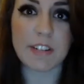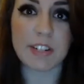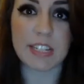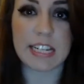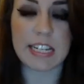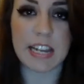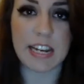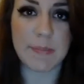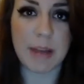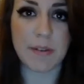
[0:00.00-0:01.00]
was really
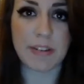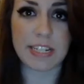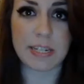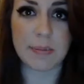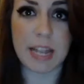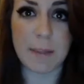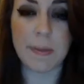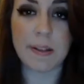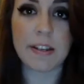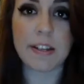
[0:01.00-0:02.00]
excited about was this game
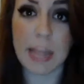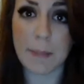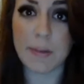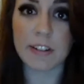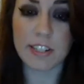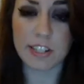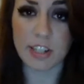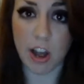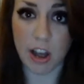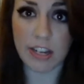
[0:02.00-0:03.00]
called
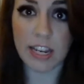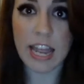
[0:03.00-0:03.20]
Zog,